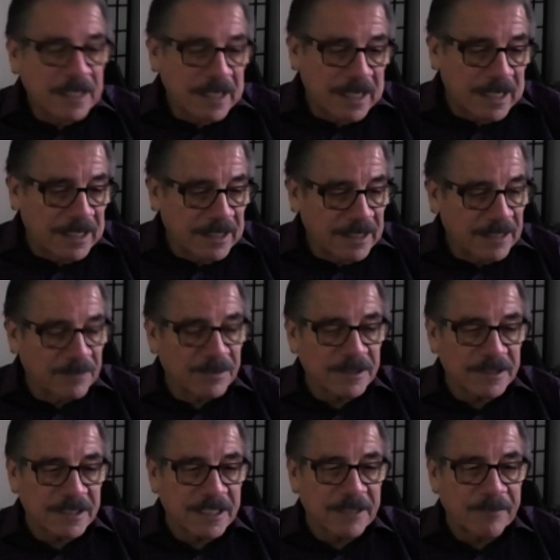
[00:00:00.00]
yeah, it
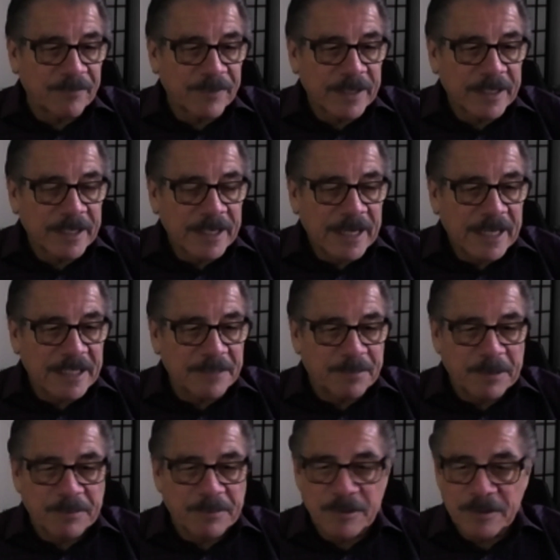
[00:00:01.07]
was I think
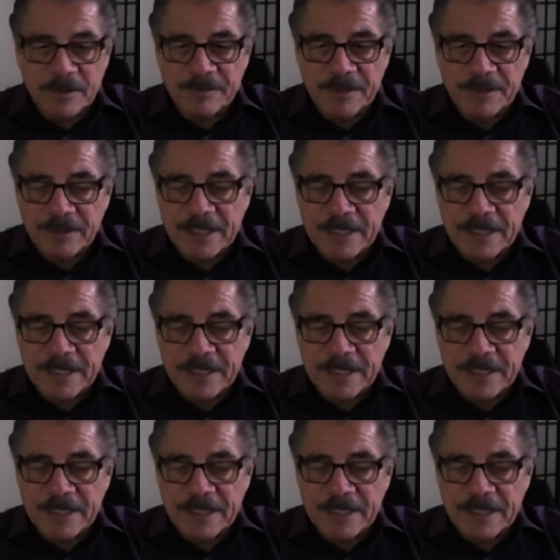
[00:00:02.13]
people were,